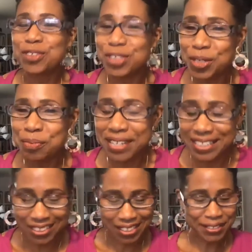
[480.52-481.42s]
much,
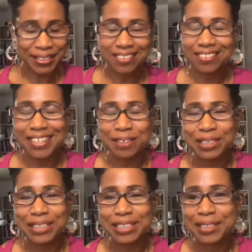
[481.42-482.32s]
Karen. That
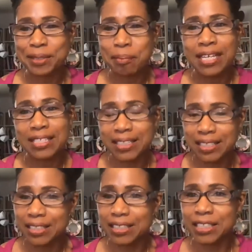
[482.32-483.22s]
was an
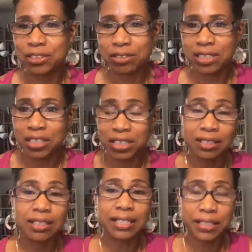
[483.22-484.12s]
amazing introduction.
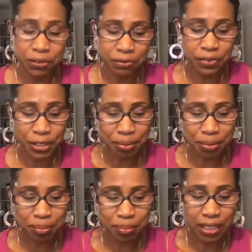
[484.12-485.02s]
Thank you very
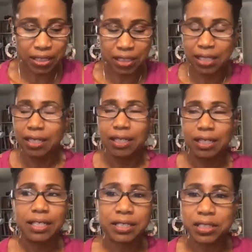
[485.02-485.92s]
much.
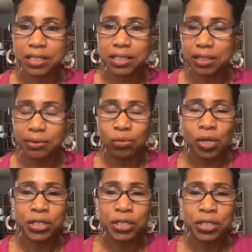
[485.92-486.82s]
It's
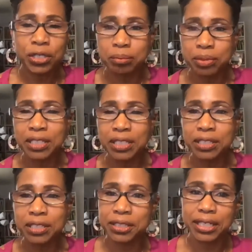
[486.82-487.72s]
wonderful to be
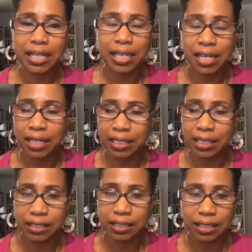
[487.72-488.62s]
here,
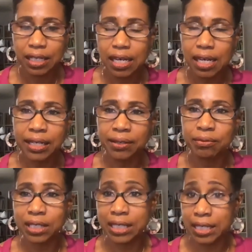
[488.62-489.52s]
and I
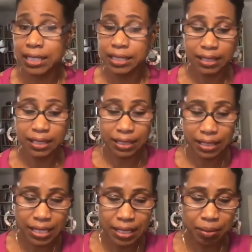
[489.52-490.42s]
want to thank the
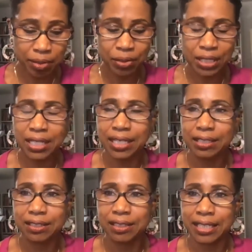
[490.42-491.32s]
team. I want to thank
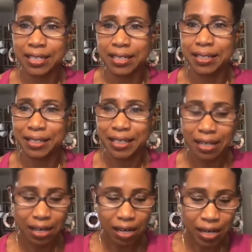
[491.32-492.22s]
Jane
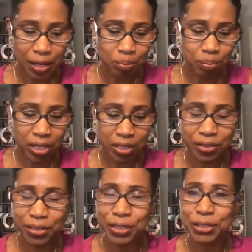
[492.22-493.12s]
uh,
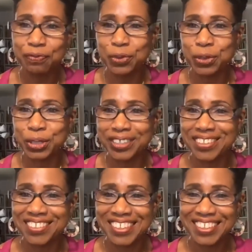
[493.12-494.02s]
Bruckner for
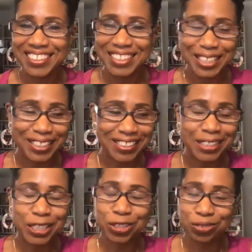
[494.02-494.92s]
the
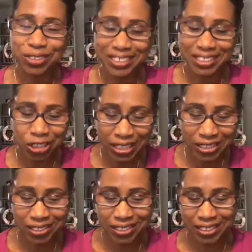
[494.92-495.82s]
initial
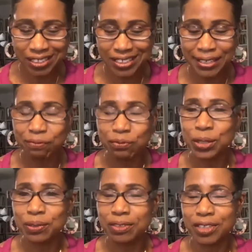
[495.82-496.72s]
suggestion and for
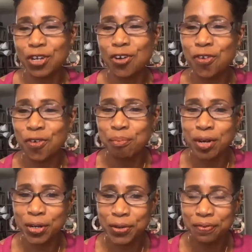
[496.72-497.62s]
Nicole
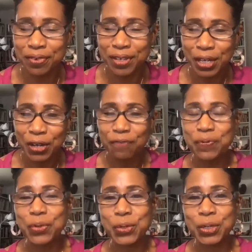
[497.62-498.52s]
Murph
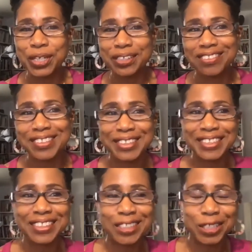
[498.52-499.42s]
for the
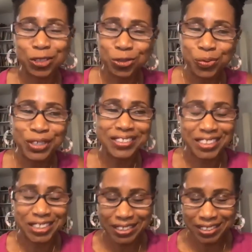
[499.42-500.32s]
initial work that
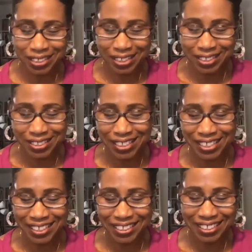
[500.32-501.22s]
she had
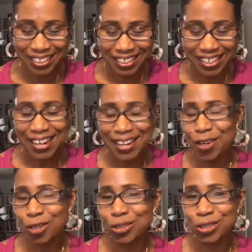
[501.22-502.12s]
done, and
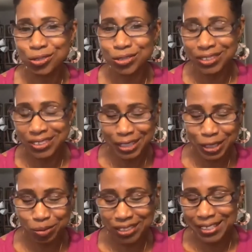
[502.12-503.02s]
also the team
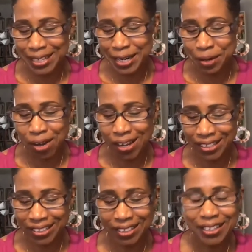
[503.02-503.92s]
today,
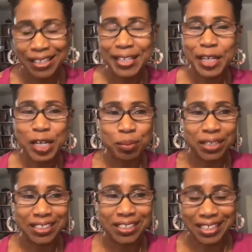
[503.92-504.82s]
Molly,
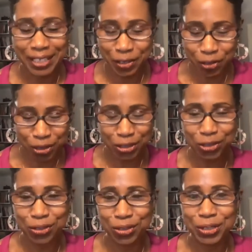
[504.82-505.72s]
Emma, and
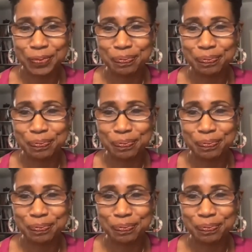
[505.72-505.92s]
Arturo.